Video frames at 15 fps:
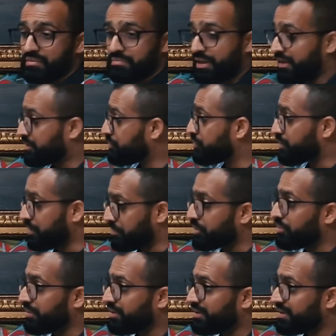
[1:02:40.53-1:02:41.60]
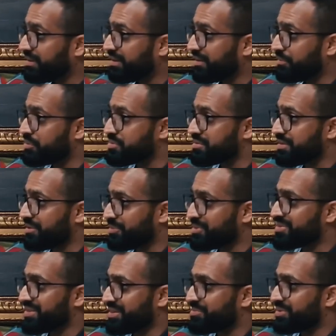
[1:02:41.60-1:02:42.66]
Thank you for coming on. It was
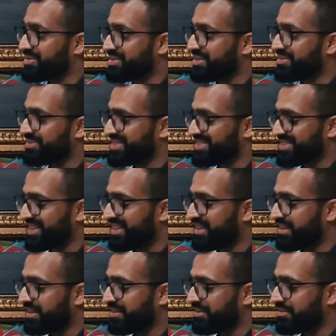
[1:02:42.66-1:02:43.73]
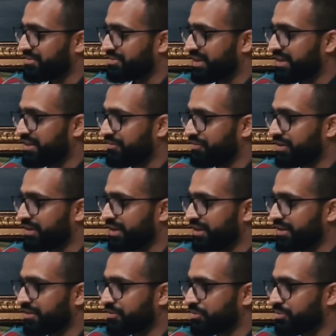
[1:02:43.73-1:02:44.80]
really
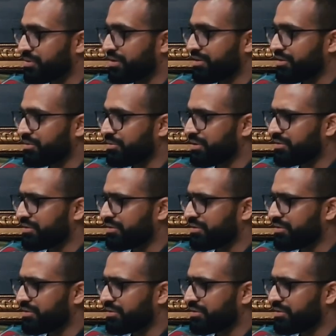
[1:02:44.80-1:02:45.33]
invigorating talking to you.